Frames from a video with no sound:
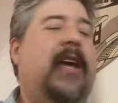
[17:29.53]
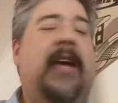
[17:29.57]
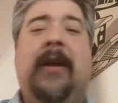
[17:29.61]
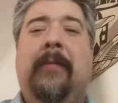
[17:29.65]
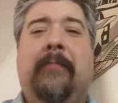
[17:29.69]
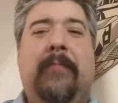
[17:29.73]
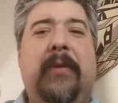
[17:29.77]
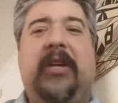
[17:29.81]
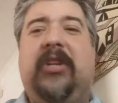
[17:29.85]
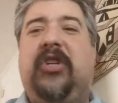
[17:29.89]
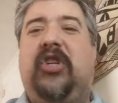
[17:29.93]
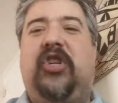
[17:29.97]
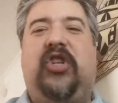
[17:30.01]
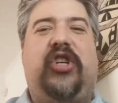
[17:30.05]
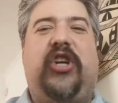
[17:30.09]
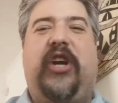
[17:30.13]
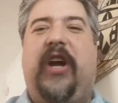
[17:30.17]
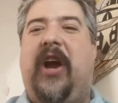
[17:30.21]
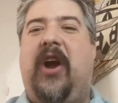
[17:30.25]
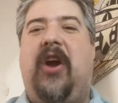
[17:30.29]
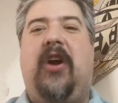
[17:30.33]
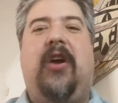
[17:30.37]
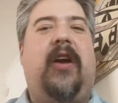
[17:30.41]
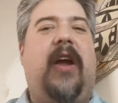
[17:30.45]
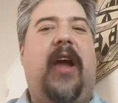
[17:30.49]
in a beach
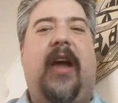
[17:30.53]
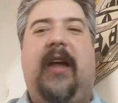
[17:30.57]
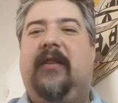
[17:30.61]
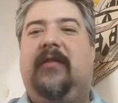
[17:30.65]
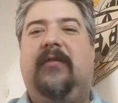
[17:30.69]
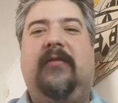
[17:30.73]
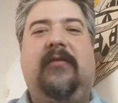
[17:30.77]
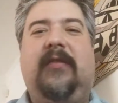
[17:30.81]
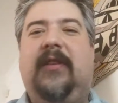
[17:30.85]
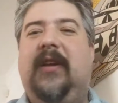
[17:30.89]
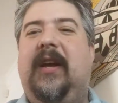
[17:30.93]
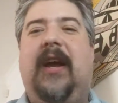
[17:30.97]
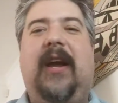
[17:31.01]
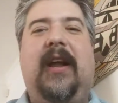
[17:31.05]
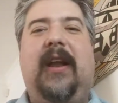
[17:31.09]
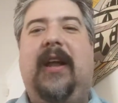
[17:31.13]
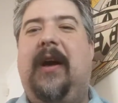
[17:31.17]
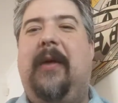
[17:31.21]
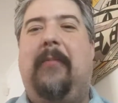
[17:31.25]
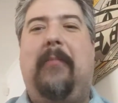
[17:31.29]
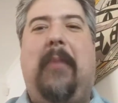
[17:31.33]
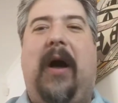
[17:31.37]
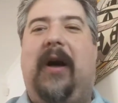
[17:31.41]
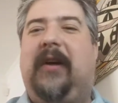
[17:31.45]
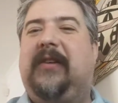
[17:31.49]
chair and
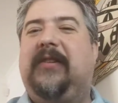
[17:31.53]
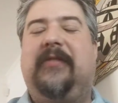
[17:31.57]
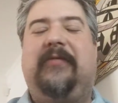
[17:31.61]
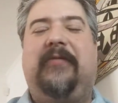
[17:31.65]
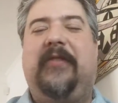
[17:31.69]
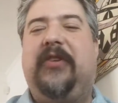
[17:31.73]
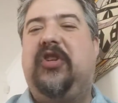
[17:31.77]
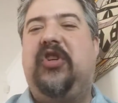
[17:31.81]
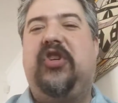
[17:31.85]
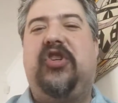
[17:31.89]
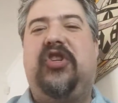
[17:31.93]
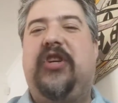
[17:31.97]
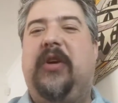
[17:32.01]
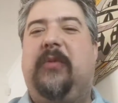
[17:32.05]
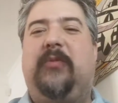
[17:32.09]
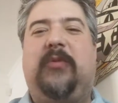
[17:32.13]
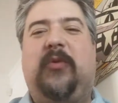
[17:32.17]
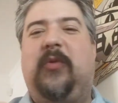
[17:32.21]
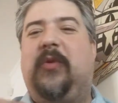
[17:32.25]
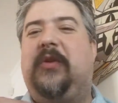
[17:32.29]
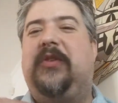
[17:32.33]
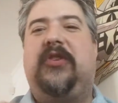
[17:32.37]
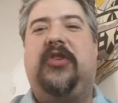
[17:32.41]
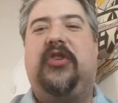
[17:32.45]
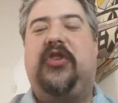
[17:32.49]
eating a box of fish and
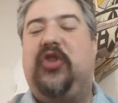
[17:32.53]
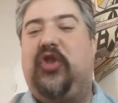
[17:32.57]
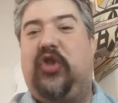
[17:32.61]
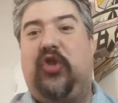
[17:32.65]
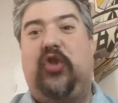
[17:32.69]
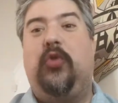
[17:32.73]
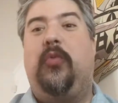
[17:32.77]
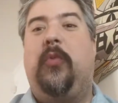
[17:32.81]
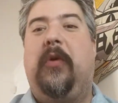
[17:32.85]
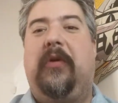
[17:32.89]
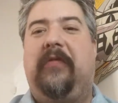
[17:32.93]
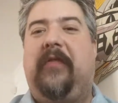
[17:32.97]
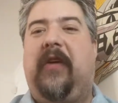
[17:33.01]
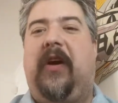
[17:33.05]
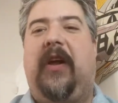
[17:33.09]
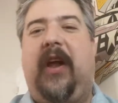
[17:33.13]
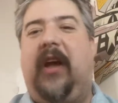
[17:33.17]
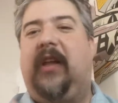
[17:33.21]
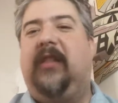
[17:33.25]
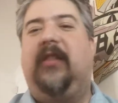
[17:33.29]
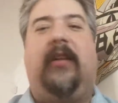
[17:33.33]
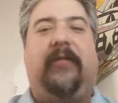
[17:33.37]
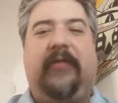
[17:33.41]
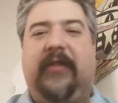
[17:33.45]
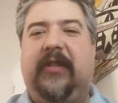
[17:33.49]
chips was super fun.
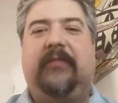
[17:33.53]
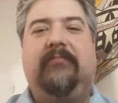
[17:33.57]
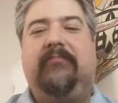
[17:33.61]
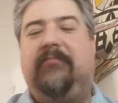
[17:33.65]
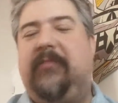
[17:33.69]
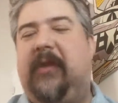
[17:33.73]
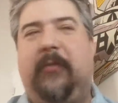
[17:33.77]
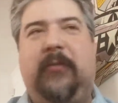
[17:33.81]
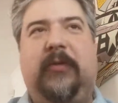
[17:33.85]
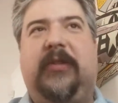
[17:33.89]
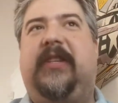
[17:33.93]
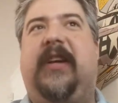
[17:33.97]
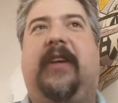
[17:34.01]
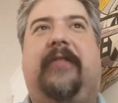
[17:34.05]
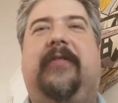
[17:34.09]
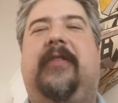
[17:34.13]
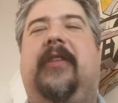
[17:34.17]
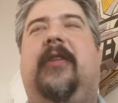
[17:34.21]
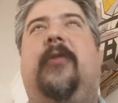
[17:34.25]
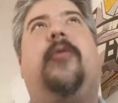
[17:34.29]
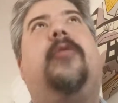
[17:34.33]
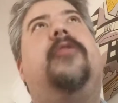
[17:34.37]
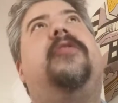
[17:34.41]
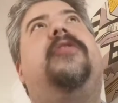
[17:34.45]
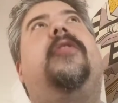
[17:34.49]
I loved it. It was
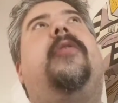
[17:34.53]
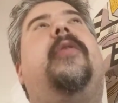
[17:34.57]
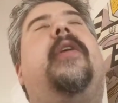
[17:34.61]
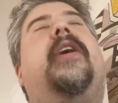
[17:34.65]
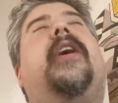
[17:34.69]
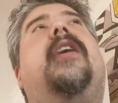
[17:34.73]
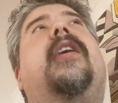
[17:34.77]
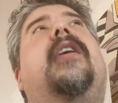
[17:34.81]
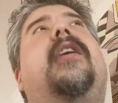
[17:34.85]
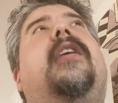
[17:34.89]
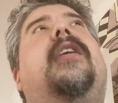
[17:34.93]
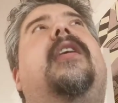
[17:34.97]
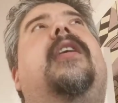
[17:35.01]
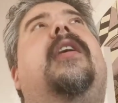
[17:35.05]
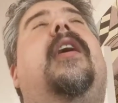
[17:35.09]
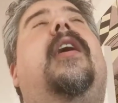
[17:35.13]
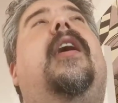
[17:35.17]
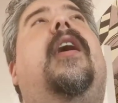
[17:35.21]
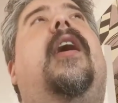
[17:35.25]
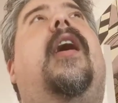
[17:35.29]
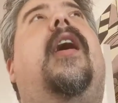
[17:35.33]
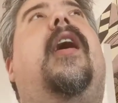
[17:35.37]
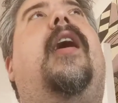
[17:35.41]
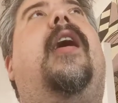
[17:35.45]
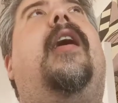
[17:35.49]
definitely worth doing.
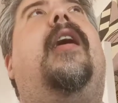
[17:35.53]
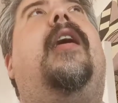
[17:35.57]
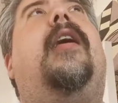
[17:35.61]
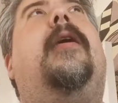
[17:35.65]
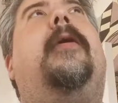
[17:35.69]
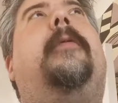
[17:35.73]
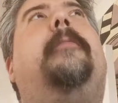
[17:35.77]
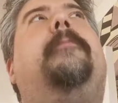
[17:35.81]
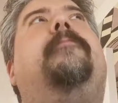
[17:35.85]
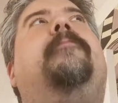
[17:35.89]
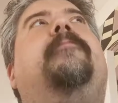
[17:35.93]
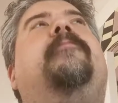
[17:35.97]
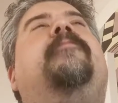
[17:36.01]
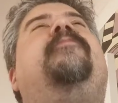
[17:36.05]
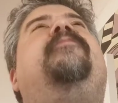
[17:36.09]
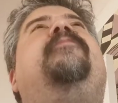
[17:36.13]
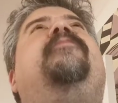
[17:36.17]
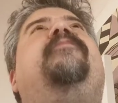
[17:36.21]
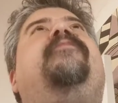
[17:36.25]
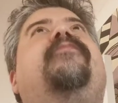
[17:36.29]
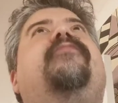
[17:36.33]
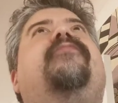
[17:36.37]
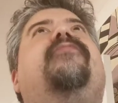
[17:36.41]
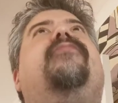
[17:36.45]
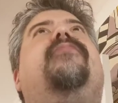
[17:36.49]
Um,
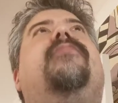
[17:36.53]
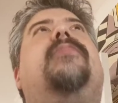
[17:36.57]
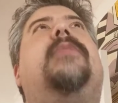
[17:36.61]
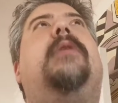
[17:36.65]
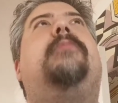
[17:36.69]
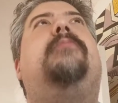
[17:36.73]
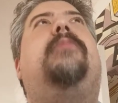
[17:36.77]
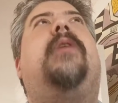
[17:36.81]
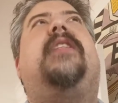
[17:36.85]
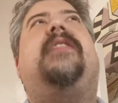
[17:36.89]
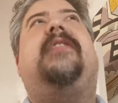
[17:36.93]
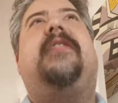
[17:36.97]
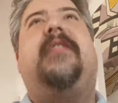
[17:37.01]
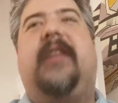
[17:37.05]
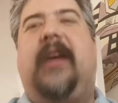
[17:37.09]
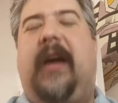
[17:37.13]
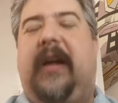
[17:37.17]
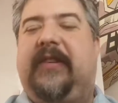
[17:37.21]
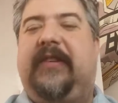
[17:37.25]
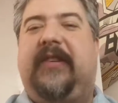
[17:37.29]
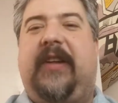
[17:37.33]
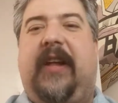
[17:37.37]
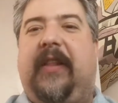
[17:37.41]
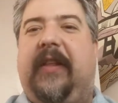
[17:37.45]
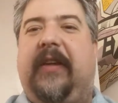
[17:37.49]
but
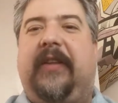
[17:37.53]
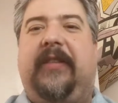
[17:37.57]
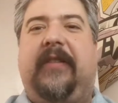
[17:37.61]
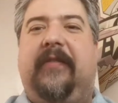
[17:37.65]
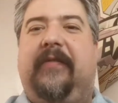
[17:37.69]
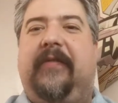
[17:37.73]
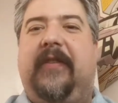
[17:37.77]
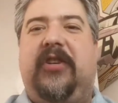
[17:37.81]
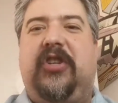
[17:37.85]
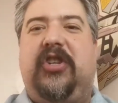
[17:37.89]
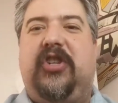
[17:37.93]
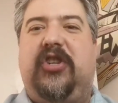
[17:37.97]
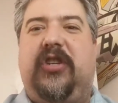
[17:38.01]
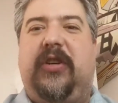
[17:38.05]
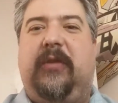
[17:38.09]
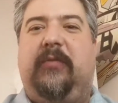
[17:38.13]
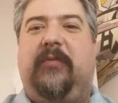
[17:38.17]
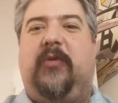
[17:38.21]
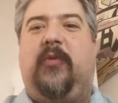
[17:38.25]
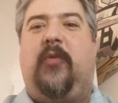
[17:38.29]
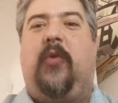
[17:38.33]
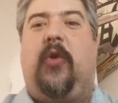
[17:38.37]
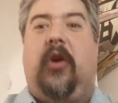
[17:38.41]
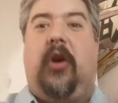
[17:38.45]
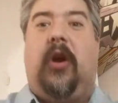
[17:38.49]
it's not like the fish and
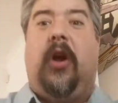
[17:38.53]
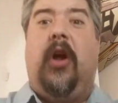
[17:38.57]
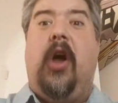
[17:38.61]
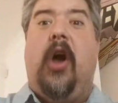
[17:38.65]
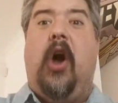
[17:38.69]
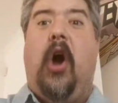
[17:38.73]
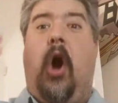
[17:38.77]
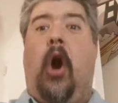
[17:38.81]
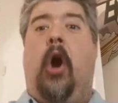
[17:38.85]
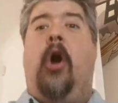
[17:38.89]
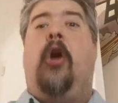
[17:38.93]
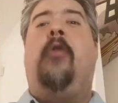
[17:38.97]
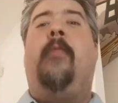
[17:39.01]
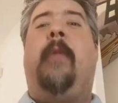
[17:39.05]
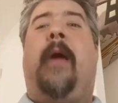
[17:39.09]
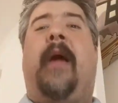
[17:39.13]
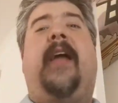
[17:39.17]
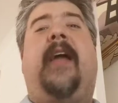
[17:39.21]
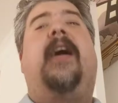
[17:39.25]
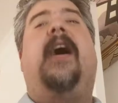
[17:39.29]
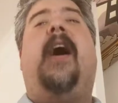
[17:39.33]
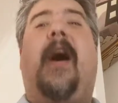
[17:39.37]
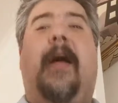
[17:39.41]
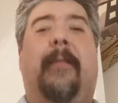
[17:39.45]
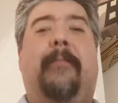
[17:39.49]
chips were, oh
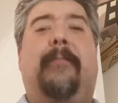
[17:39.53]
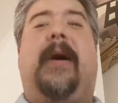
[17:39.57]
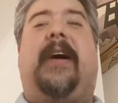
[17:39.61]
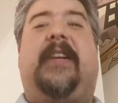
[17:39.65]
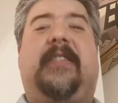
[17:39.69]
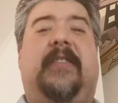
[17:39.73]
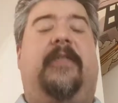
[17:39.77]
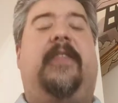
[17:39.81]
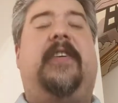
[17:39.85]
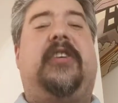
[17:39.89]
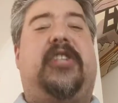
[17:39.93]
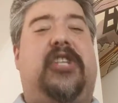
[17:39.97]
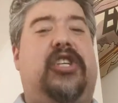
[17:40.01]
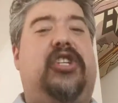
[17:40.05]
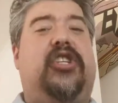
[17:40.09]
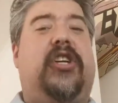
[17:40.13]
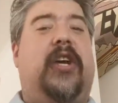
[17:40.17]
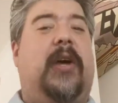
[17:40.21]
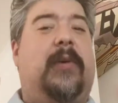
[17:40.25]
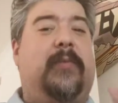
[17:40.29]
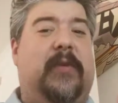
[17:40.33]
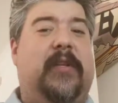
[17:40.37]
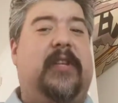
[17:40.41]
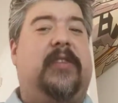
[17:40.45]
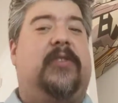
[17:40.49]
my God, best fish and
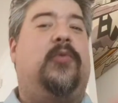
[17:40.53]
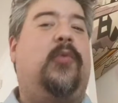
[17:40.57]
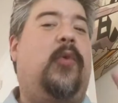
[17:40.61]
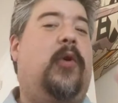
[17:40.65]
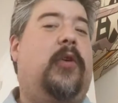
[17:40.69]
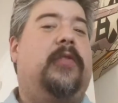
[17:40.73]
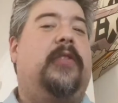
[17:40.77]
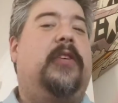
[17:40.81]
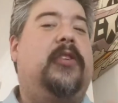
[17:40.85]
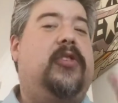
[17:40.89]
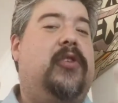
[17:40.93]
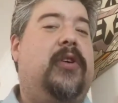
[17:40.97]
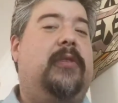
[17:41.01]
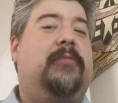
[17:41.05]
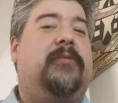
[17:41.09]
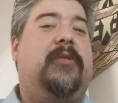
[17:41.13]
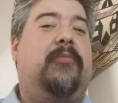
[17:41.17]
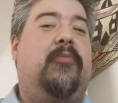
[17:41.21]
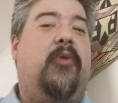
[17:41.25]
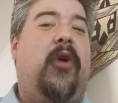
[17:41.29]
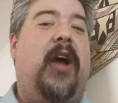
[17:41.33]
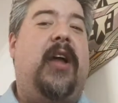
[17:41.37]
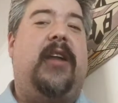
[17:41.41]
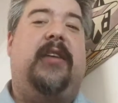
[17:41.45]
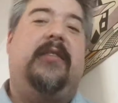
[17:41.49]
chips. It's worth the trip
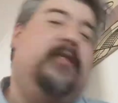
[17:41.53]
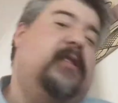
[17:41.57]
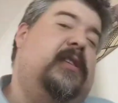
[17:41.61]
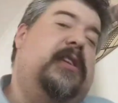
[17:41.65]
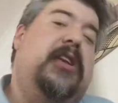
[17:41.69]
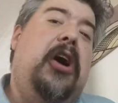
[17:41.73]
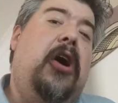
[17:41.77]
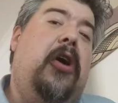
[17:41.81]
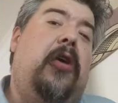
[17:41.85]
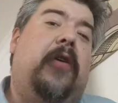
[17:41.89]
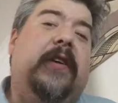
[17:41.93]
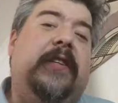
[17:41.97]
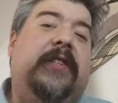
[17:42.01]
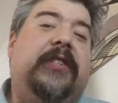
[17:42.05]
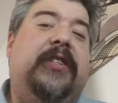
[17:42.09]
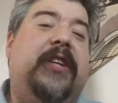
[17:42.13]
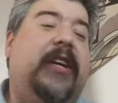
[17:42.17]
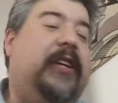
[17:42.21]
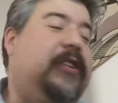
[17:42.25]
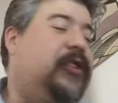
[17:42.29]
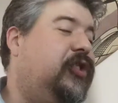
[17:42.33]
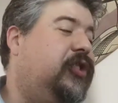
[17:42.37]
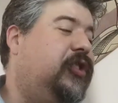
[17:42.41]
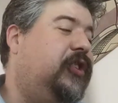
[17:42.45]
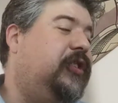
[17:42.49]
to Brighton. No,
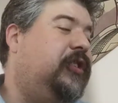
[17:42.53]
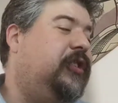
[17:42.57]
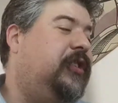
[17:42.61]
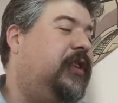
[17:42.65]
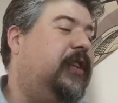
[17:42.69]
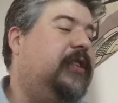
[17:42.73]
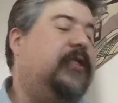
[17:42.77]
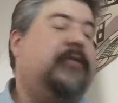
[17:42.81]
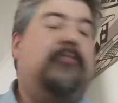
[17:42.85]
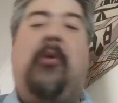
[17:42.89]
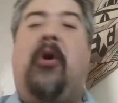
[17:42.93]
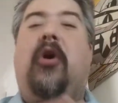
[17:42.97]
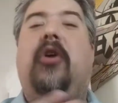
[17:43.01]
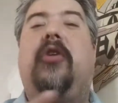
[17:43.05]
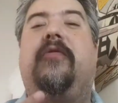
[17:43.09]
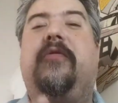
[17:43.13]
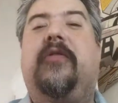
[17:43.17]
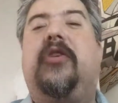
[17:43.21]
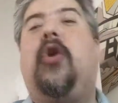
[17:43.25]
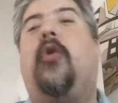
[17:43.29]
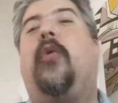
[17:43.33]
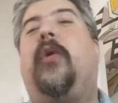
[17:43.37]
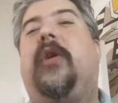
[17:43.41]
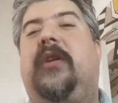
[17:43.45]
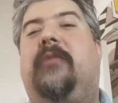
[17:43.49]
it's just it's part
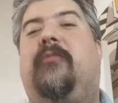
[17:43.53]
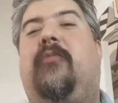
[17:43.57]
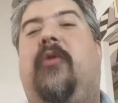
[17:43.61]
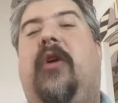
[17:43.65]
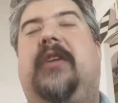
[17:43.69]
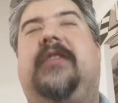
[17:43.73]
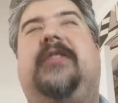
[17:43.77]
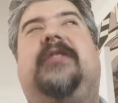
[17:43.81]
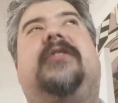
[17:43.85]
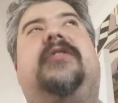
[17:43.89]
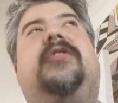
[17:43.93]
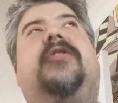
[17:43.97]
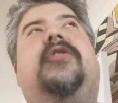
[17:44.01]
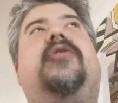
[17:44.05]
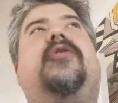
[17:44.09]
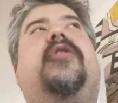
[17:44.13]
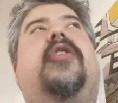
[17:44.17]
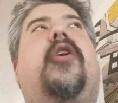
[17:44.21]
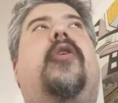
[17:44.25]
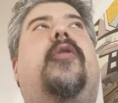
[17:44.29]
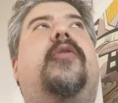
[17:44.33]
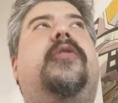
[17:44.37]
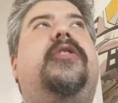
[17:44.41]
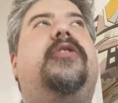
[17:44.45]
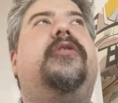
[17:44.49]
of going to Brighton, so you
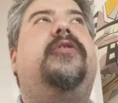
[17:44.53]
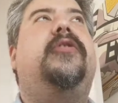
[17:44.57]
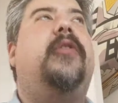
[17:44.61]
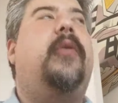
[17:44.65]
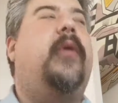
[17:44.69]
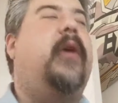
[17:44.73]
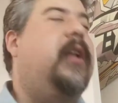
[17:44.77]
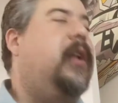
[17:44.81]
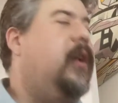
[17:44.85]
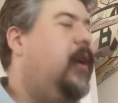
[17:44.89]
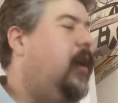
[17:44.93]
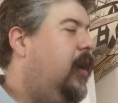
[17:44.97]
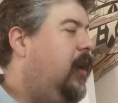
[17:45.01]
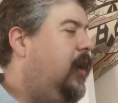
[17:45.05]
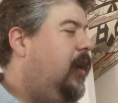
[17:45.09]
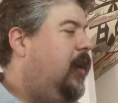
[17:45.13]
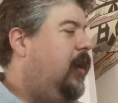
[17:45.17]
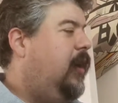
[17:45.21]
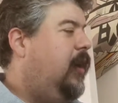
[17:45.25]
go and you do it.